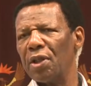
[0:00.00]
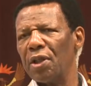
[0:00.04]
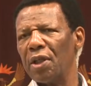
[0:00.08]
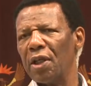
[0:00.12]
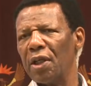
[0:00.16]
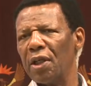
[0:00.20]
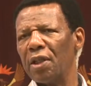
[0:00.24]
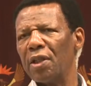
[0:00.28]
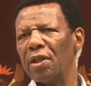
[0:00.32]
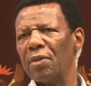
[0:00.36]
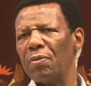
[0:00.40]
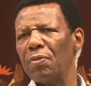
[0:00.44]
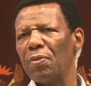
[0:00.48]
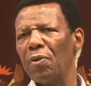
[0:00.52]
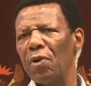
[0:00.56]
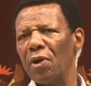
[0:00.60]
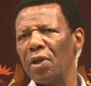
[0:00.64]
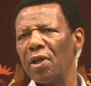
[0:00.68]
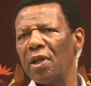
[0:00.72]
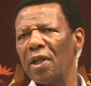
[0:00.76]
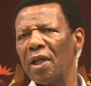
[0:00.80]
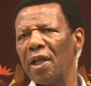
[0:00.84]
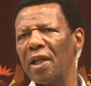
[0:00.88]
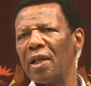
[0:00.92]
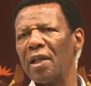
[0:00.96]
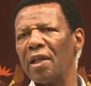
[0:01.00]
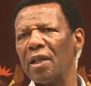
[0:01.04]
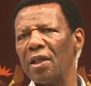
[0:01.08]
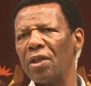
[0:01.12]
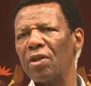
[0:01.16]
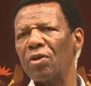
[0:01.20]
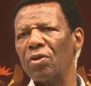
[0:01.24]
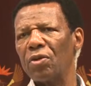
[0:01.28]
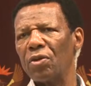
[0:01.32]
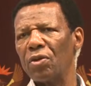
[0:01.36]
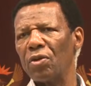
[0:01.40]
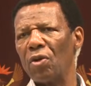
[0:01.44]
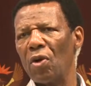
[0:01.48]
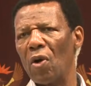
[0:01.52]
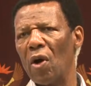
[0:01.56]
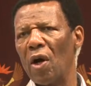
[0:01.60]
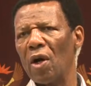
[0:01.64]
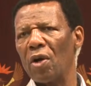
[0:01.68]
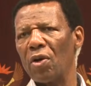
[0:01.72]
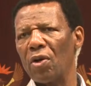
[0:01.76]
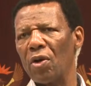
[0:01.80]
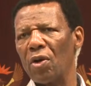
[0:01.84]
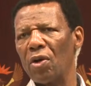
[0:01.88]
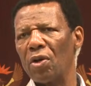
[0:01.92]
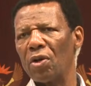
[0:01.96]
it's important that this should go
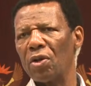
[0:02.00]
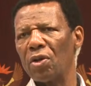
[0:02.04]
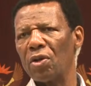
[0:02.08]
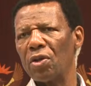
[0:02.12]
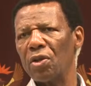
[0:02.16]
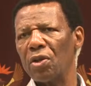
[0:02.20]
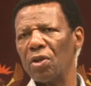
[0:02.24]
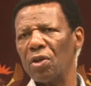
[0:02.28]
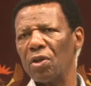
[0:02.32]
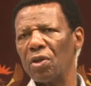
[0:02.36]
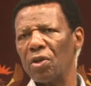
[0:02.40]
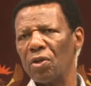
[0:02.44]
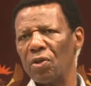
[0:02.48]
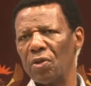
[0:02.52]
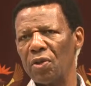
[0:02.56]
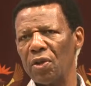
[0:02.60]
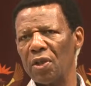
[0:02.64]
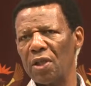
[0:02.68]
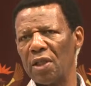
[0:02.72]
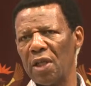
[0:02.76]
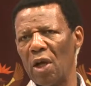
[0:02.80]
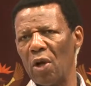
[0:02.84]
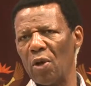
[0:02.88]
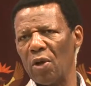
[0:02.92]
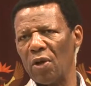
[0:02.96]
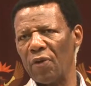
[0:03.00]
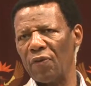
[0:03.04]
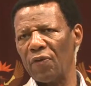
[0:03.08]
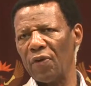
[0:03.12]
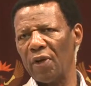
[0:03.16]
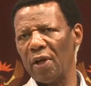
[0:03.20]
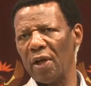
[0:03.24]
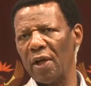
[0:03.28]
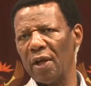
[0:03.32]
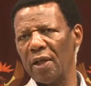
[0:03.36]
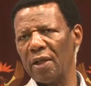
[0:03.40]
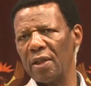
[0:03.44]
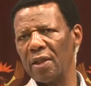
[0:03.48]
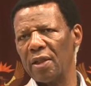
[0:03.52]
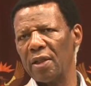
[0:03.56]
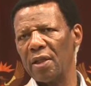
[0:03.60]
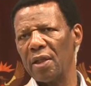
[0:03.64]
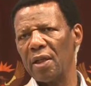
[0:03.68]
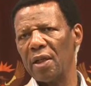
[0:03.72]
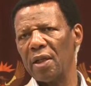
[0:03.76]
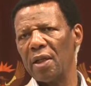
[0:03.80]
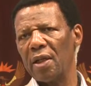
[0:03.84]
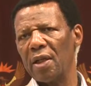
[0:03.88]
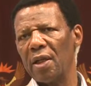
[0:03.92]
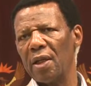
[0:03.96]
across to the South Africans.
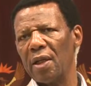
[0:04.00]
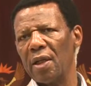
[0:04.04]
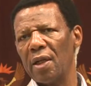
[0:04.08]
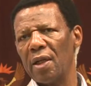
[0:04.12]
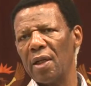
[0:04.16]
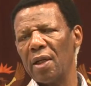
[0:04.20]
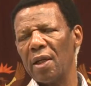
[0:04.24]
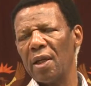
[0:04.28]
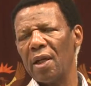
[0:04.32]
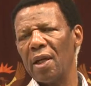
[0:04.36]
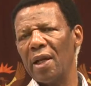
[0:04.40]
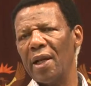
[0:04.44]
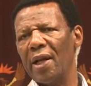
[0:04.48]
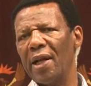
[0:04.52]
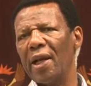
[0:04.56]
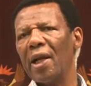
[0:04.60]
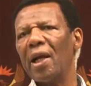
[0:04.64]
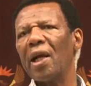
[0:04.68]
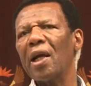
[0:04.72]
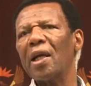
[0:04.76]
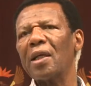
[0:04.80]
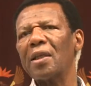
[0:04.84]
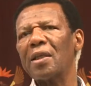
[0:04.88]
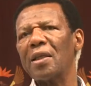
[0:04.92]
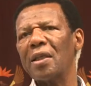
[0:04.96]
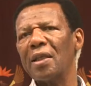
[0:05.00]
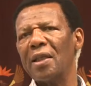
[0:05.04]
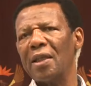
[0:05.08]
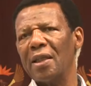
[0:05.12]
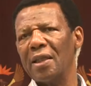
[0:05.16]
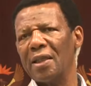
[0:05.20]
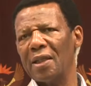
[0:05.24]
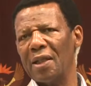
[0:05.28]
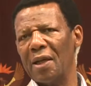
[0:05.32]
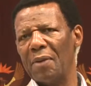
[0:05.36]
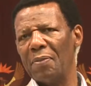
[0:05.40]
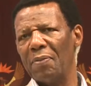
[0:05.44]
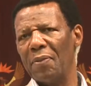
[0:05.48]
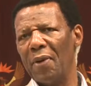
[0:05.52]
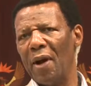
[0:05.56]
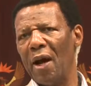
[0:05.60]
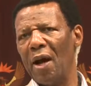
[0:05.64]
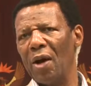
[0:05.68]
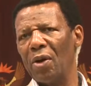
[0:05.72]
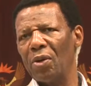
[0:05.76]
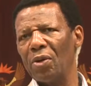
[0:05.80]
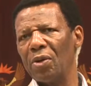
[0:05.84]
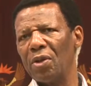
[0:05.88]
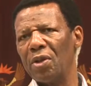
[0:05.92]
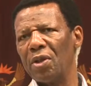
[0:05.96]
Legacy is
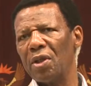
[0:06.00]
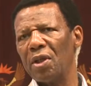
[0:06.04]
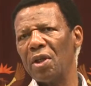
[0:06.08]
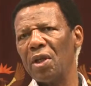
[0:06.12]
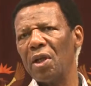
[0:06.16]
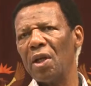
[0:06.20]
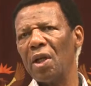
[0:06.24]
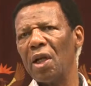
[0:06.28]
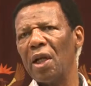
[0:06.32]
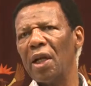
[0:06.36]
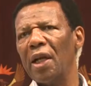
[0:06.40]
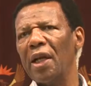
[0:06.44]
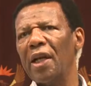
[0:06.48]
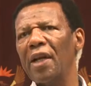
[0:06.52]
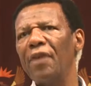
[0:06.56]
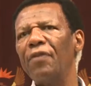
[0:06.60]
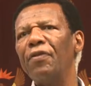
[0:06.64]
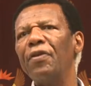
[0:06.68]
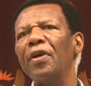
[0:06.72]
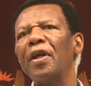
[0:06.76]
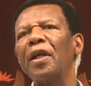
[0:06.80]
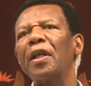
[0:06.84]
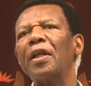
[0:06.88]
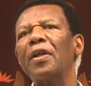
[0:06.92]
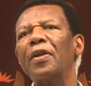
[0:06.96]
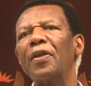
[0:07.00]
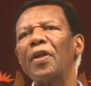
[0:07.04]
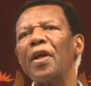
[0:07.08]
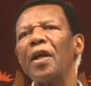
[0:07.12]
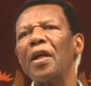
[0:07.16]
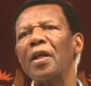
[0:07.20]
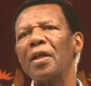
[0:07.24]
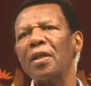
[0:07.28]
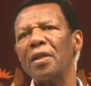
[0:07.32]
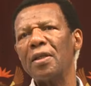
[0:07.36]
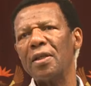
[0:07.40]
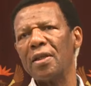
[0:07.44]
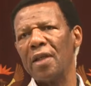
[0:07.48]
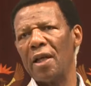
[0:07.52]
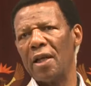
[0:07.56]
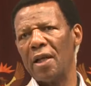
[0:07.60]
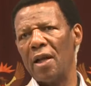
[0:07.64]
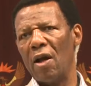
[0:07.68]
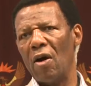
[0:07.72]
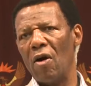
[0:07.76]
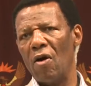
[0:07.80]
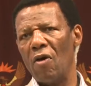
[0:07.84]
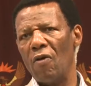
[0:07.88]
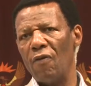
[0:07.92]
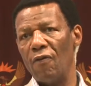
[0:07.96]
about living things that
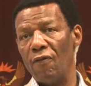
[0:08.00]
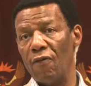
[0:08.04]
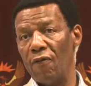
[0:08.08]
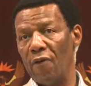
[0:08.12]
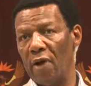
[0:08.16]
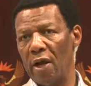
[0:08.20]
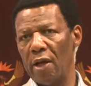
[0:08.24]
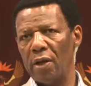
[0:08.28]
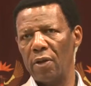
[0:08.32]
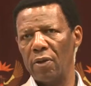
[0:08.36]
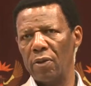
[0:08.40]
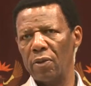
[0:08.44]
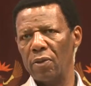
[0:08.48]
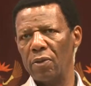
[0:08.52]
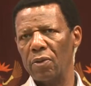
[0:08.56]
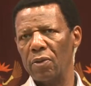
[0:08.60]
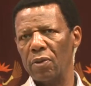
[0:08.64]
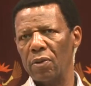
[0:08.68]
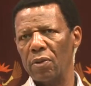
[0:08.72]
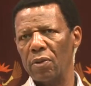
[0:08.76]
are of value